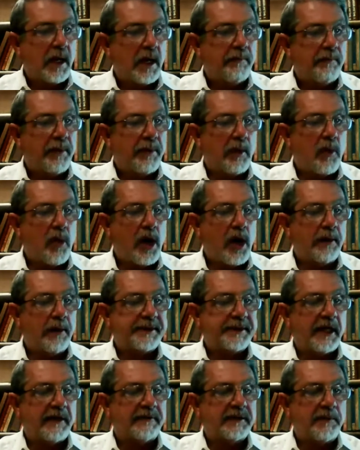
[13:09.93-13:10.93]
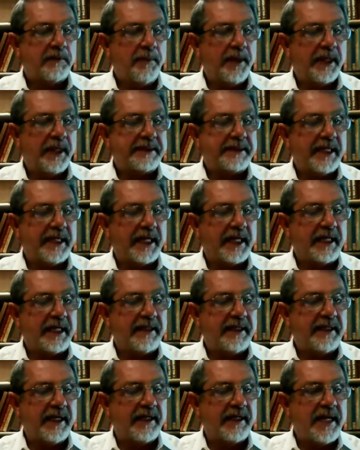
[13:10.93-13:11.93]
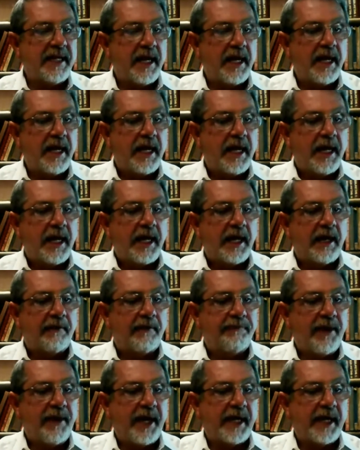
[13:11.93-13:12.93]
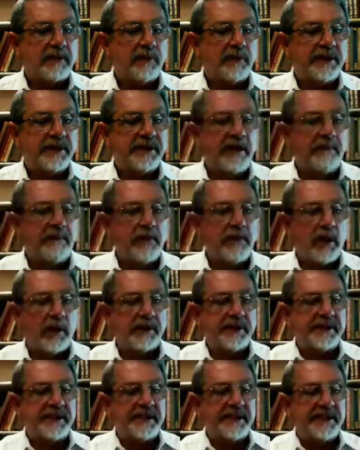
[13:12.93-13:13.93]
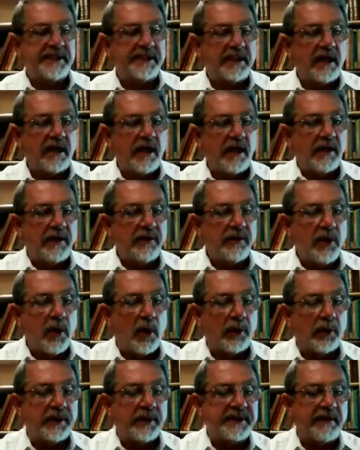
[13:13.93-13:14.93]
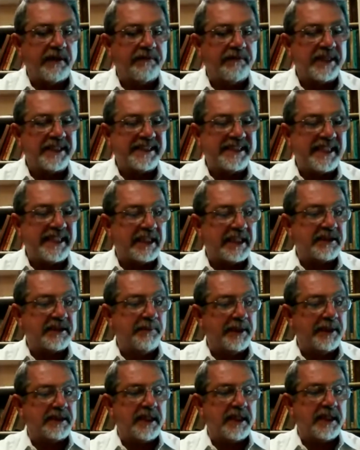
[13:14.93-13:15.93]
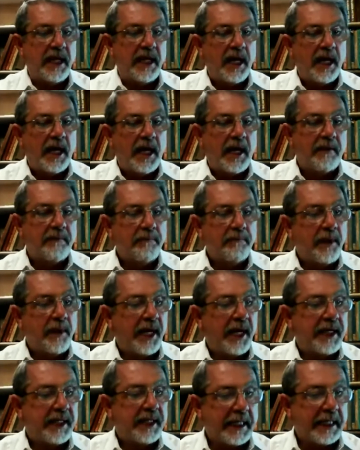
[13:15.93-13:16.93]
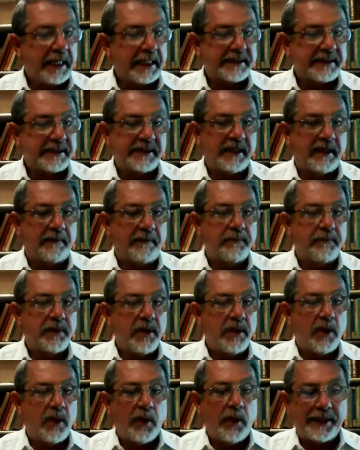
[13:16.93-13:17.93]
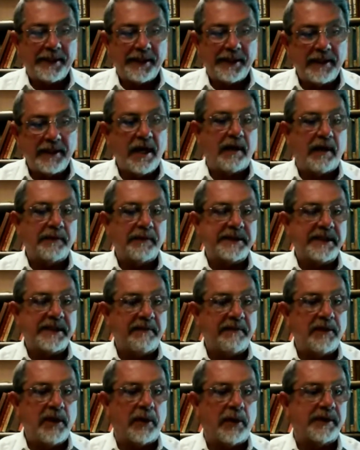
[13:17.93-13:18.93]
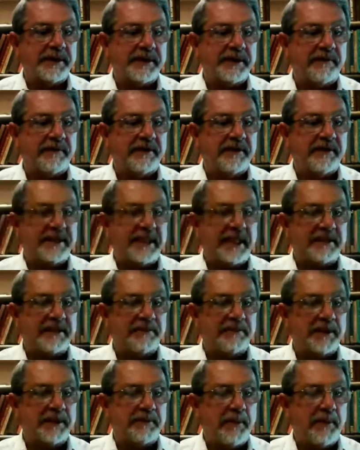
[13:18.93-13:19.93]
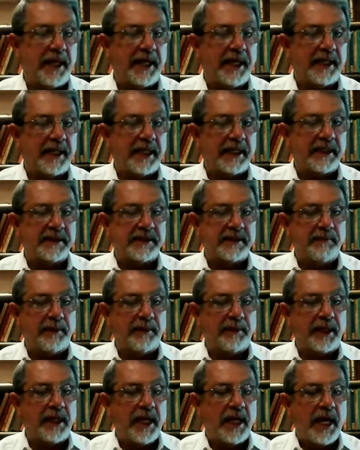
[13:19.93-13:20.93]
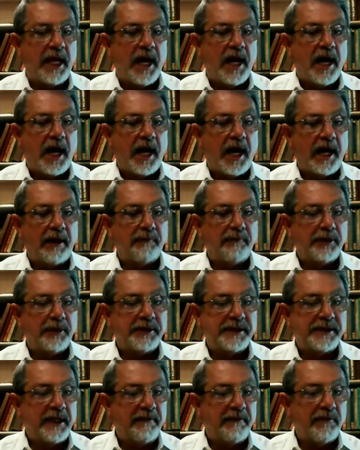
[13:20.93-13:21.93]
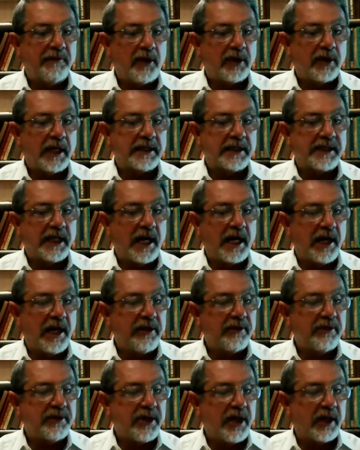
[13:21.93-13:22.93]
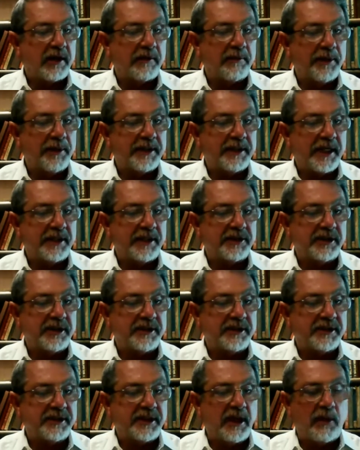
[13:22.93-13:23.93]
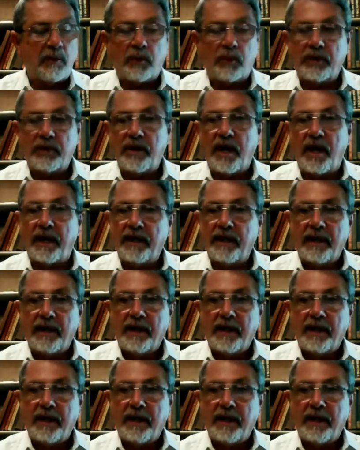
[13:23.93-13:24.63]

Benoit himself admits that he did, in fact, receive notice of the assessments made against him. No, I did not receive notice of the assessments made against me. I received all kinds of other documentations that were not,